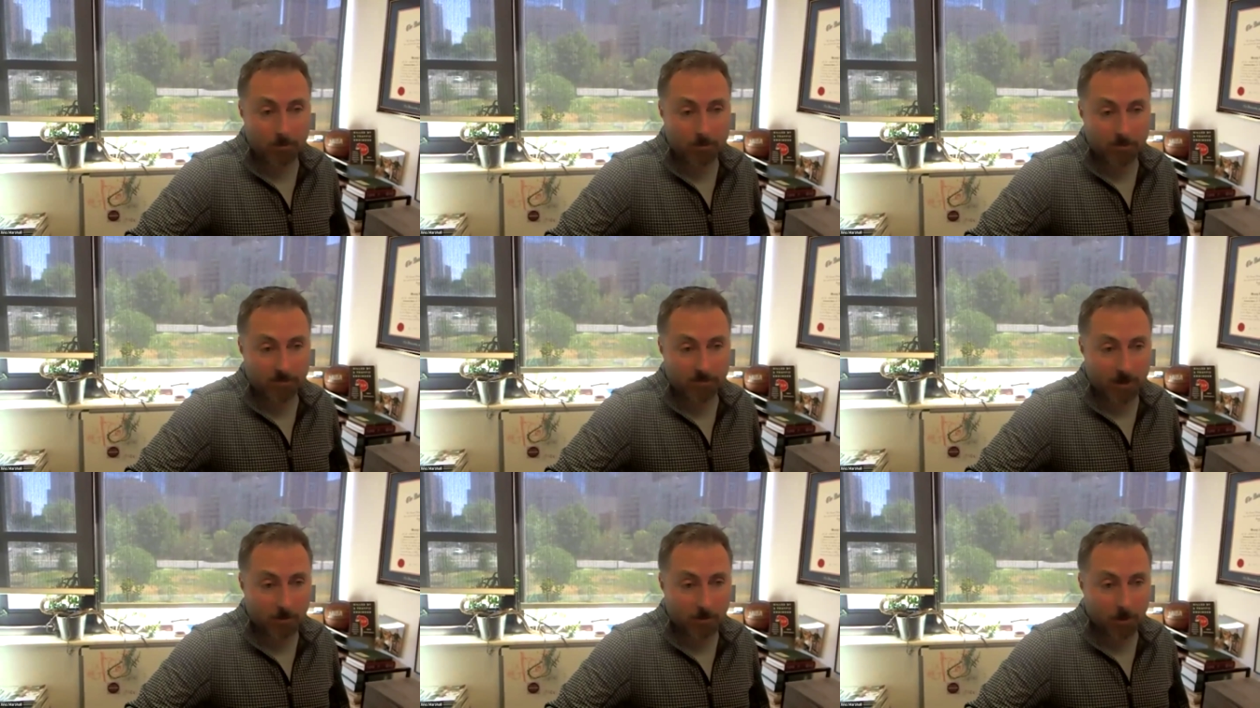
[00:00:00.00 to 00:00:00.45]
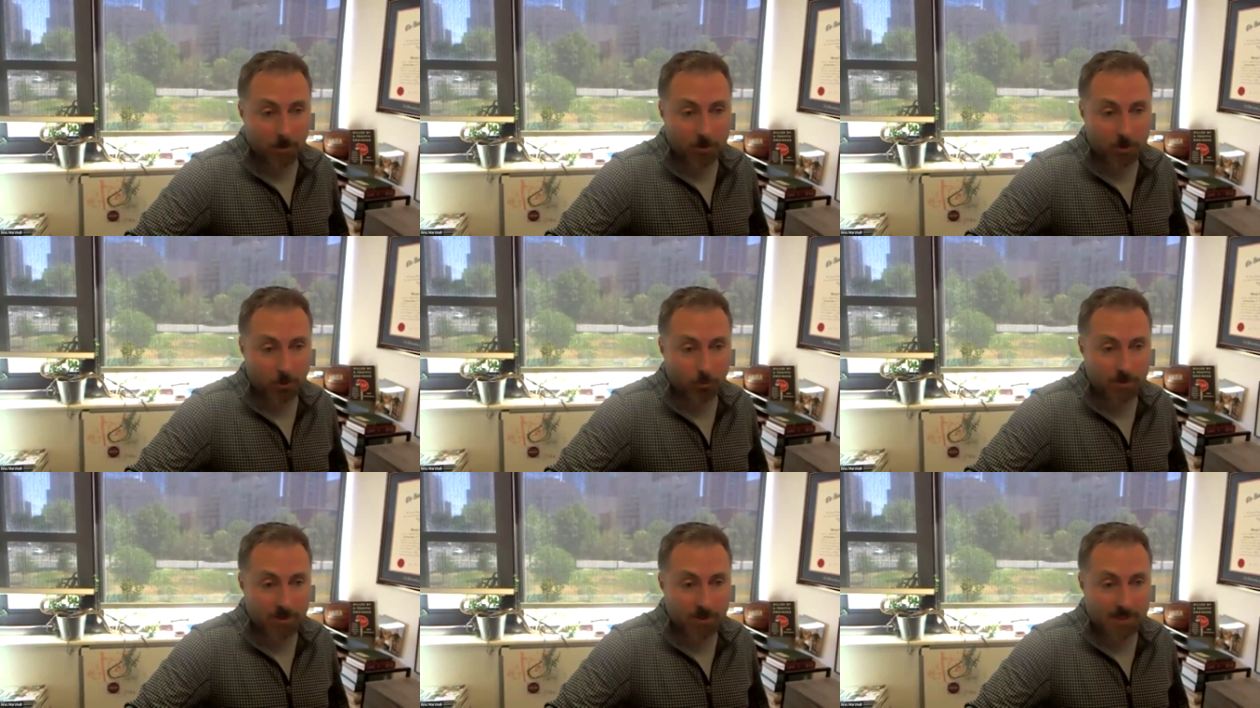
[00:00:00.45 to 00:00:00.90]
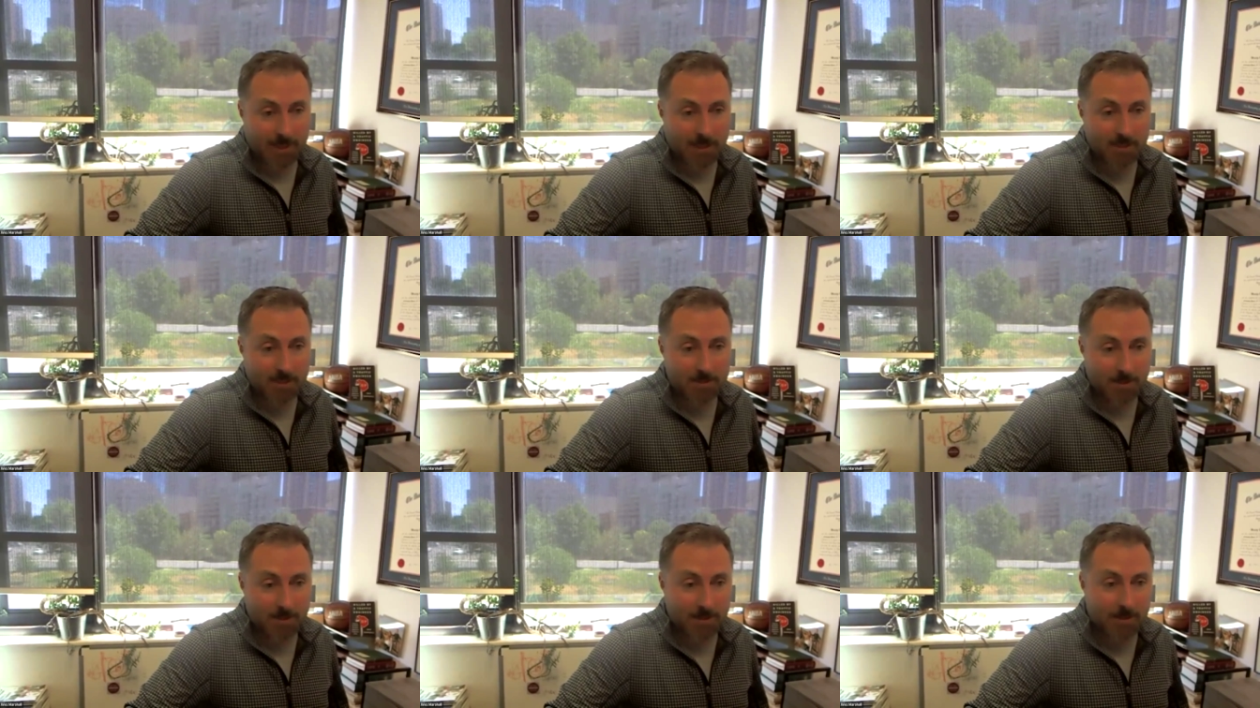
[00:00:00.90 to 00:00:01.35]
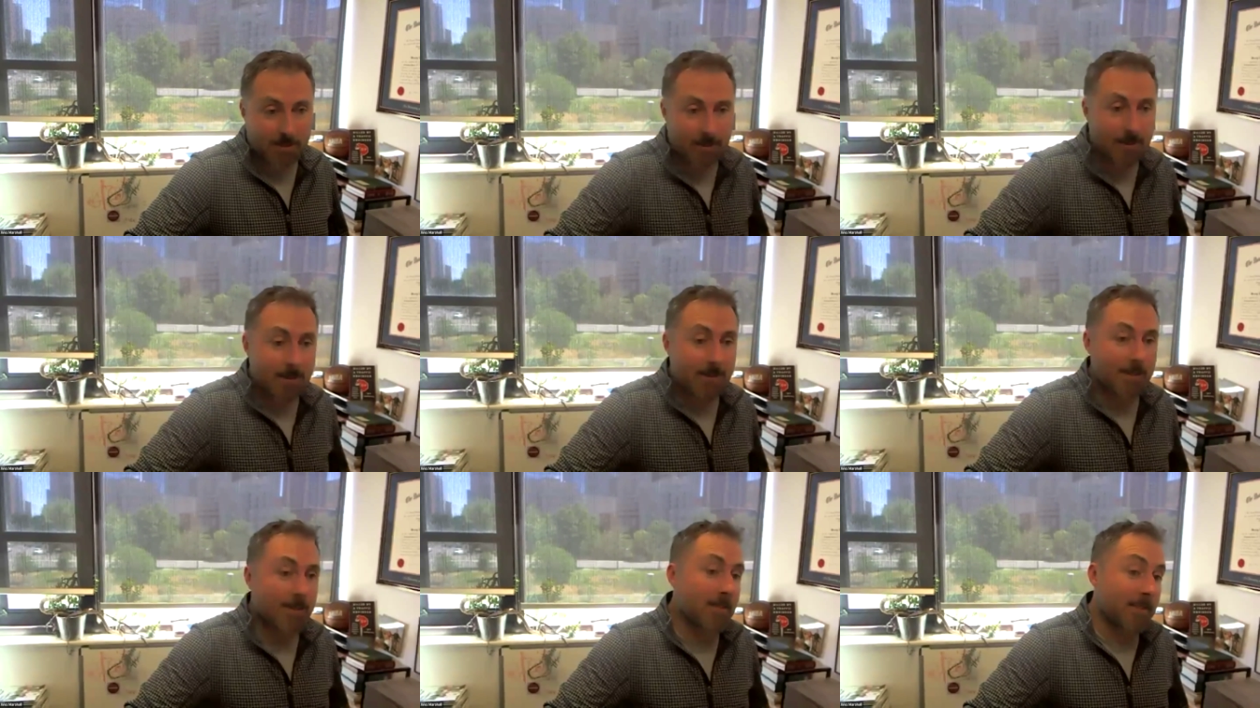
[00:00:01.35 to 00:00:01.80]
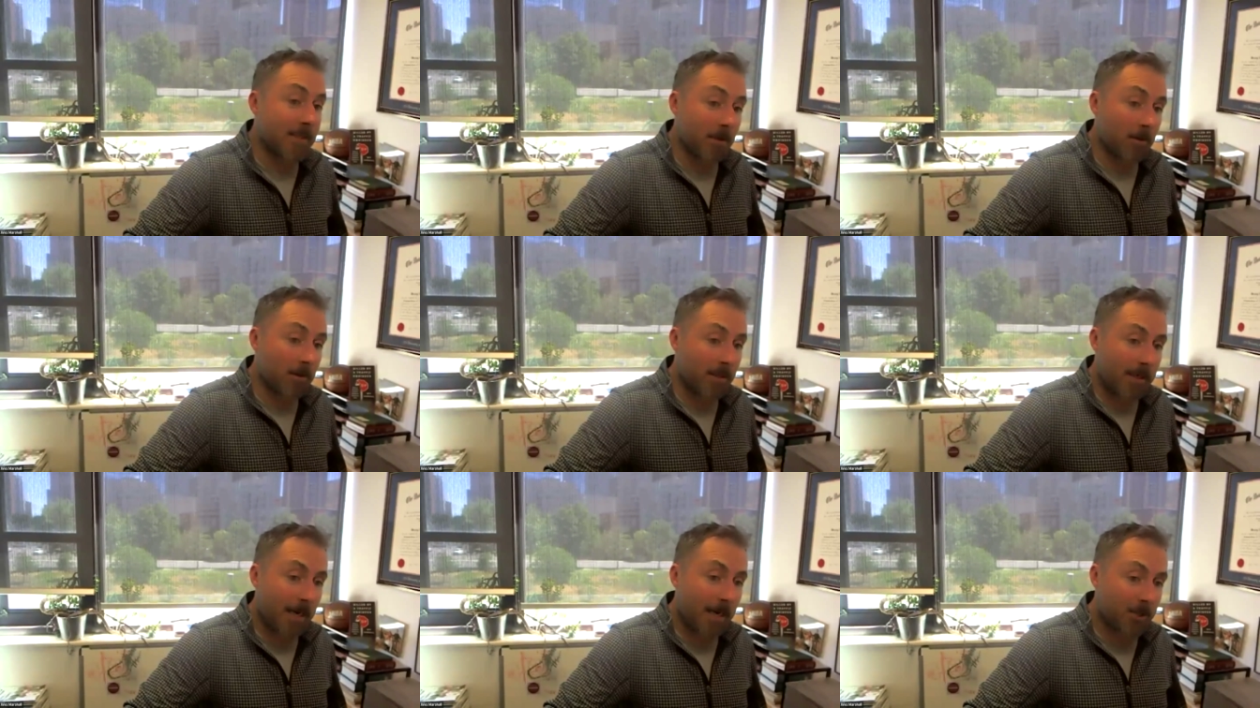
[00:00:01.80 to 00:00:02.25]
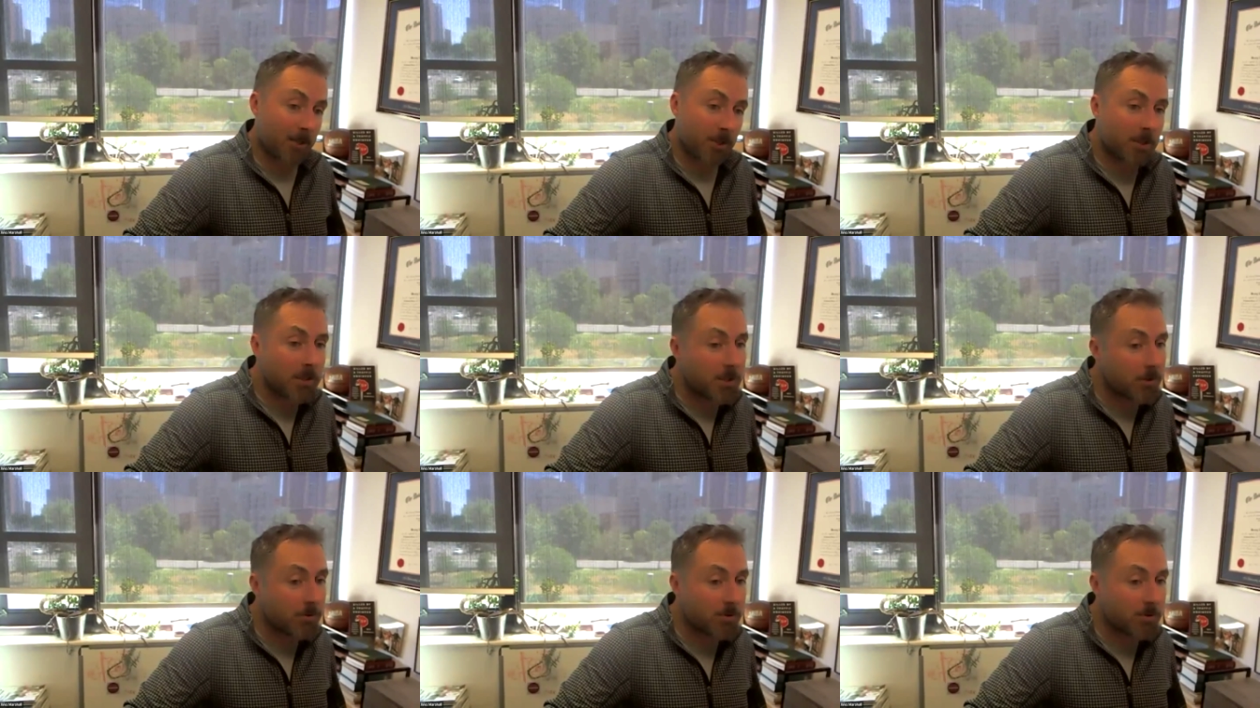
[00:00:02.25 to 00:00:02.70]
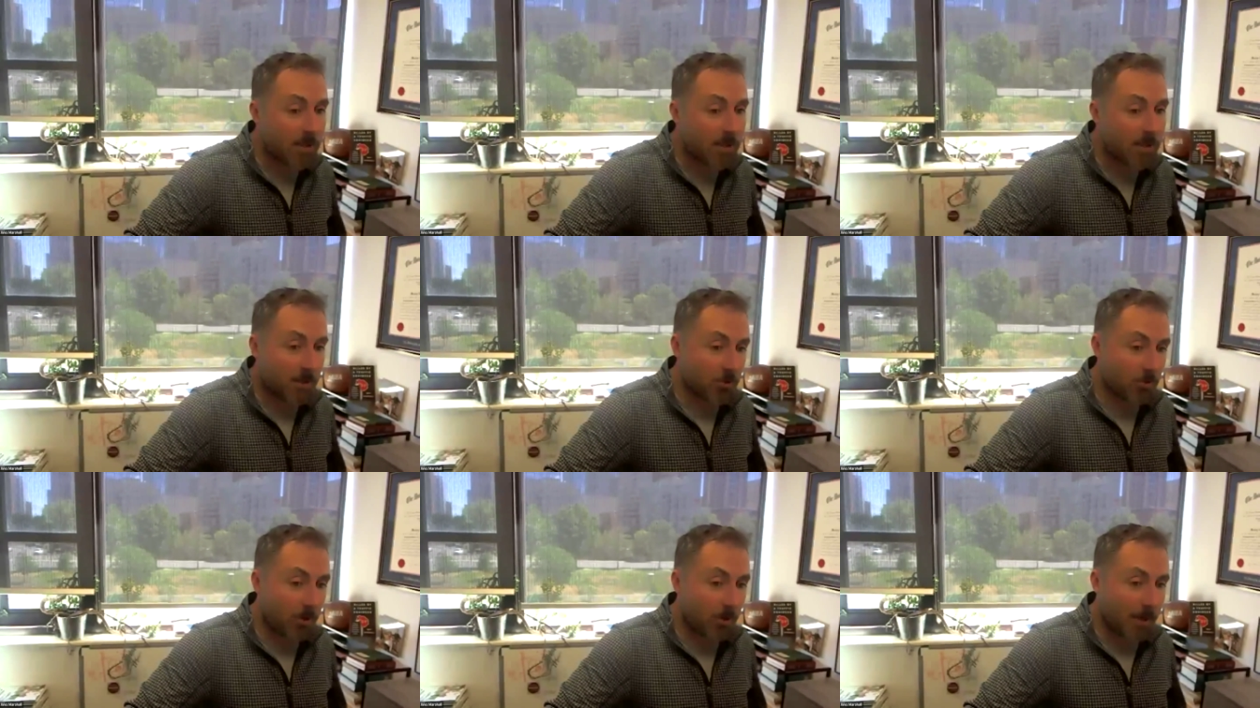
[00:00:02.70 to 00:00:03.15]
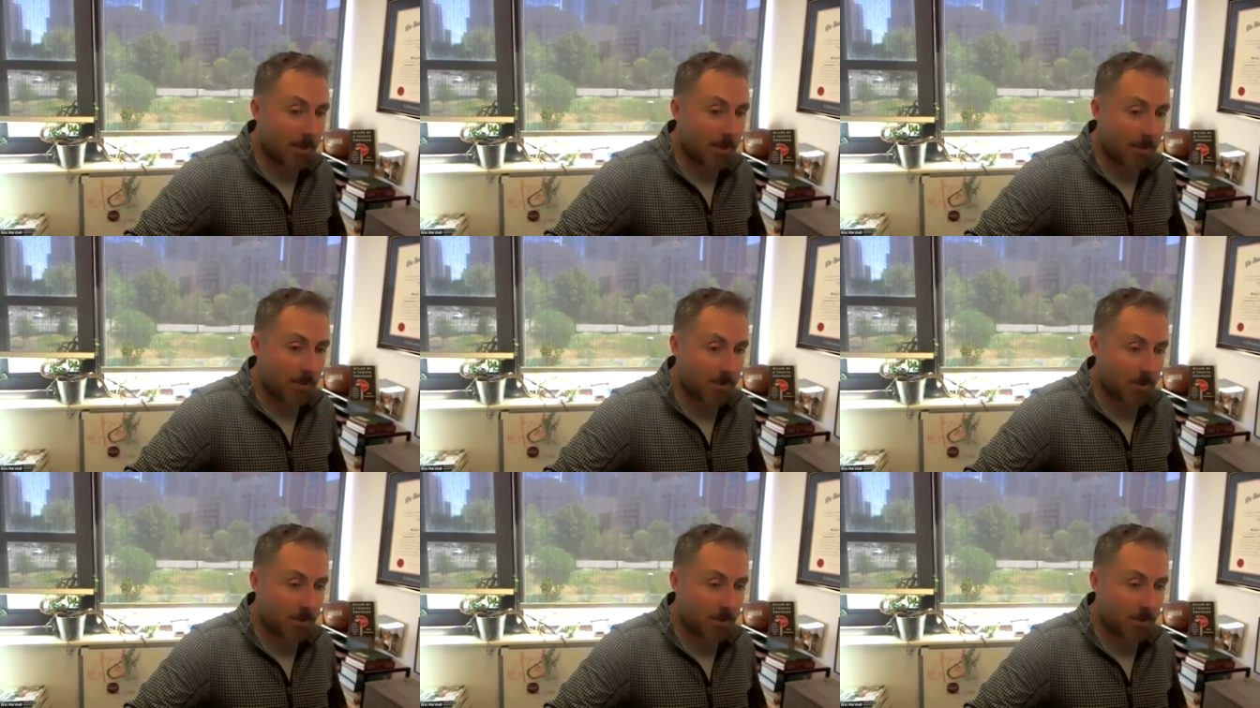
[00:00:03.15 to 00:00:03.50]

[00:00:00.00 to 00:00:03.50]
fire marshal was against it until they actually used it and tried it.